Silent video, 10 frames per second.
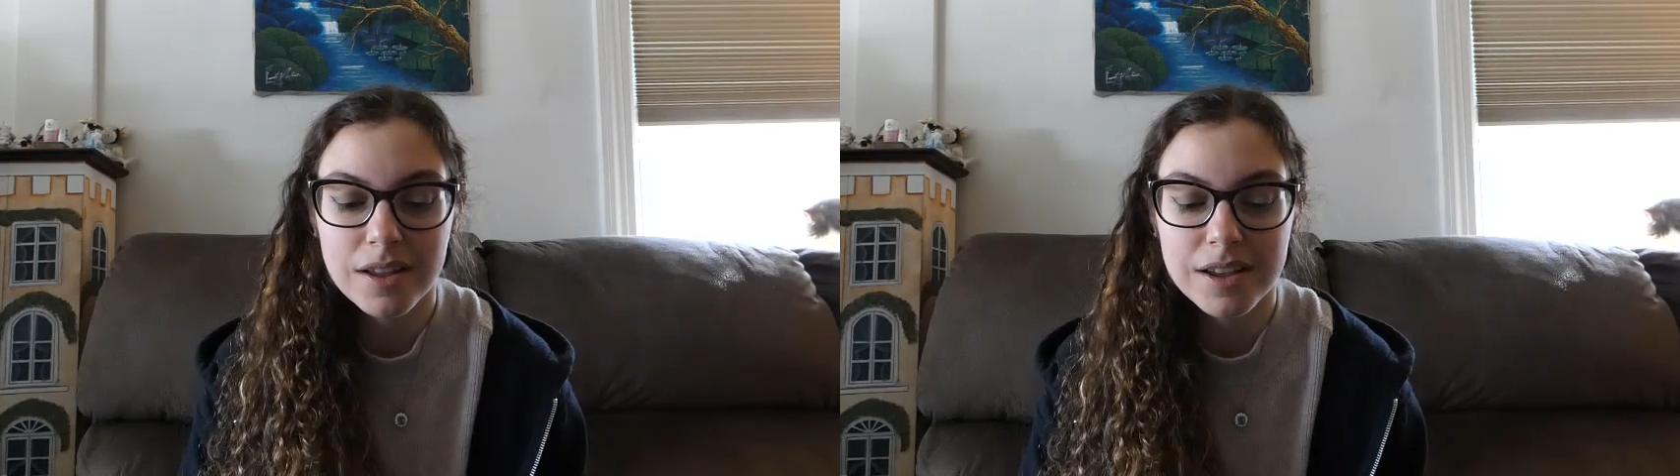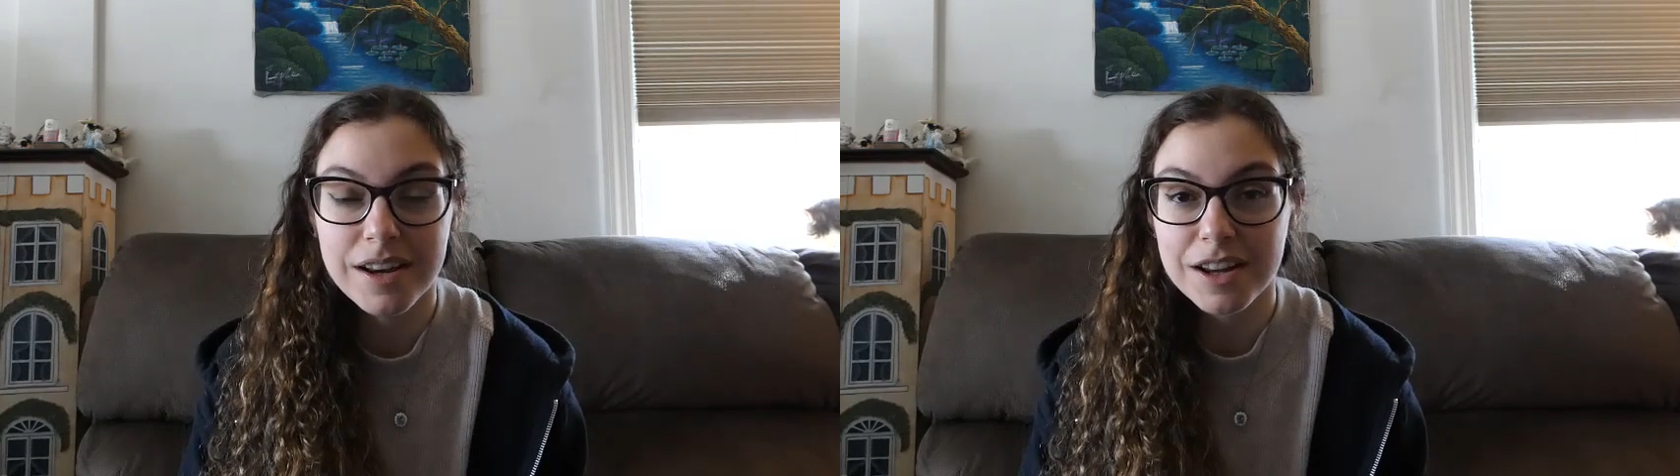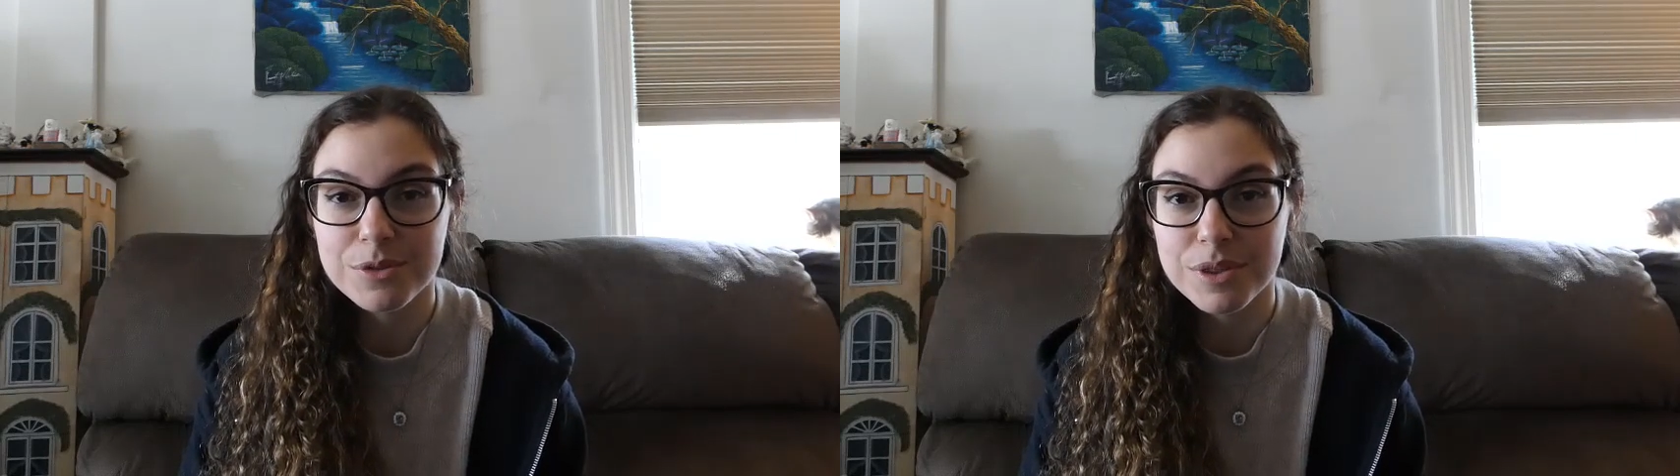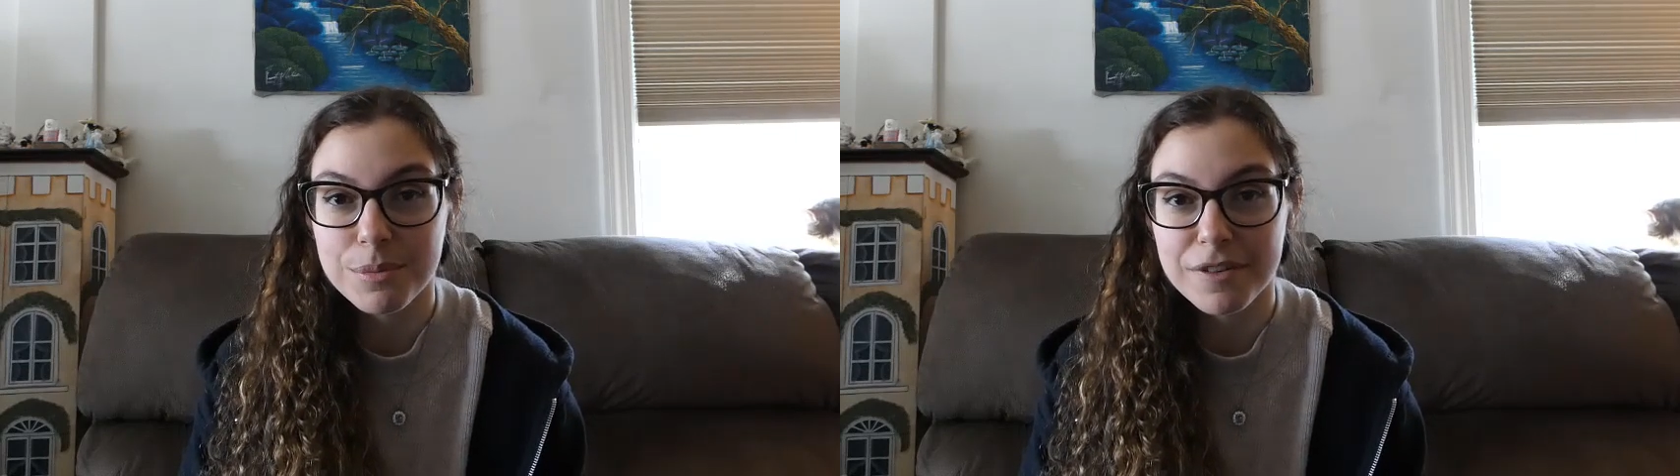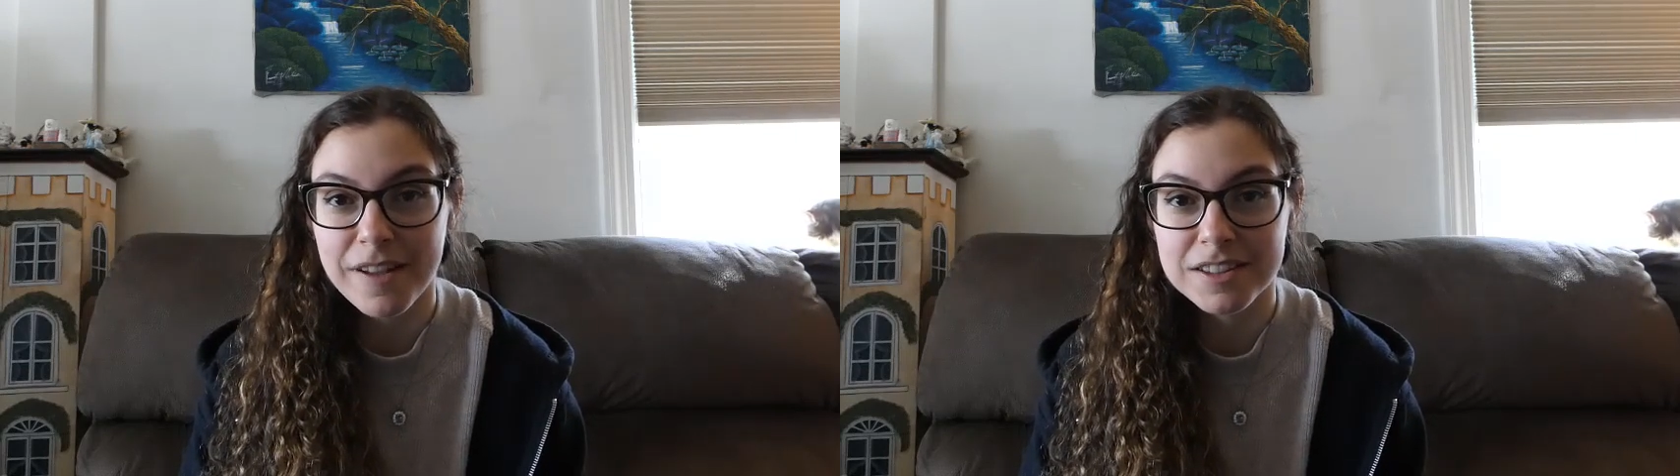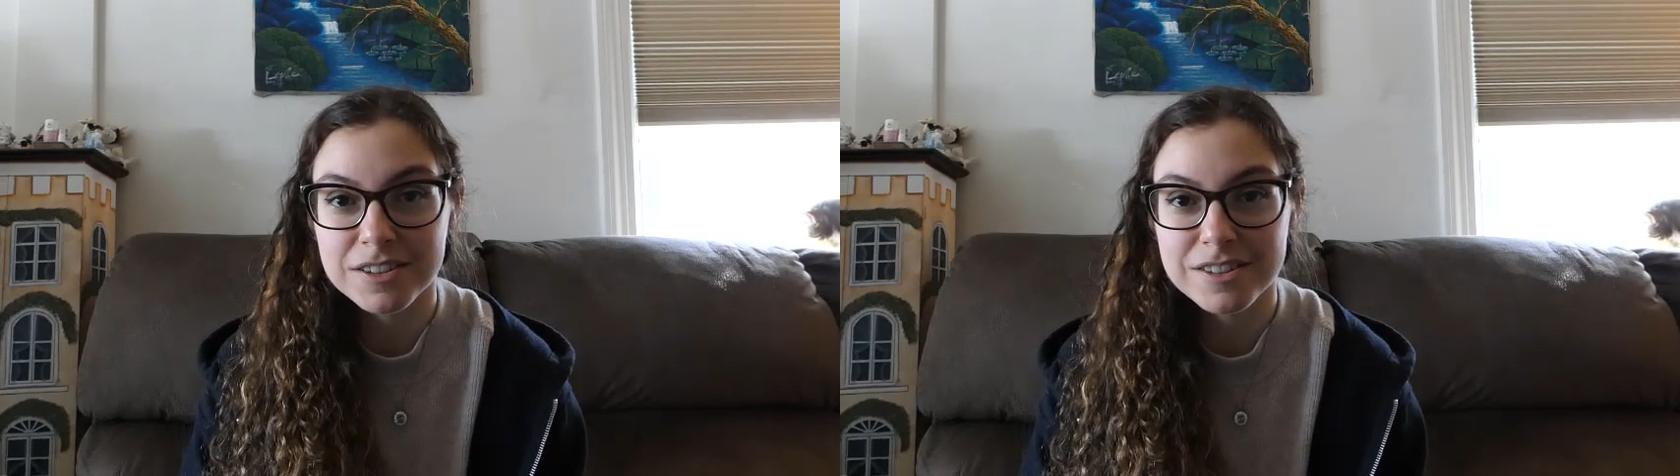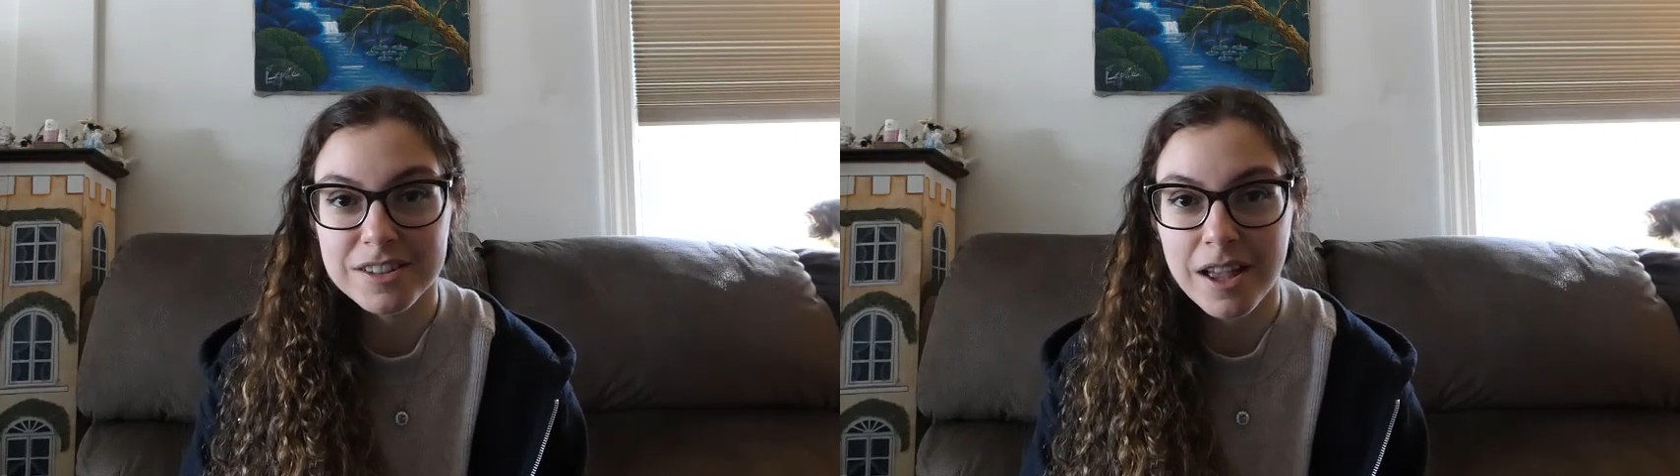connect with the professors.